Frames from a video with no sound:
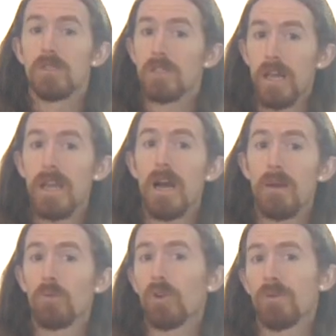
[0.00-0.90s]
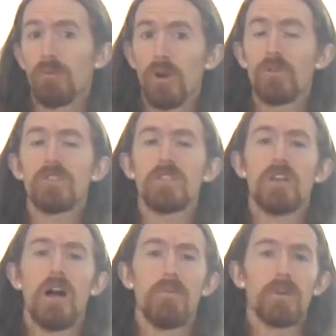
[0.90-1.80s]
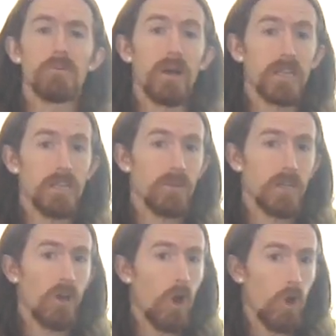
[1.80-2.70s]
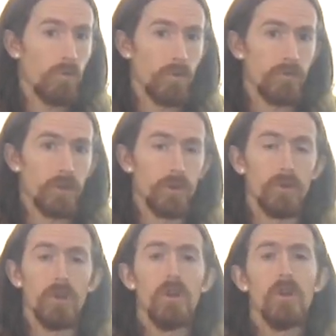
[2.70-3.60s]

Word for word: Today I'm going to broach the topic by giving an overview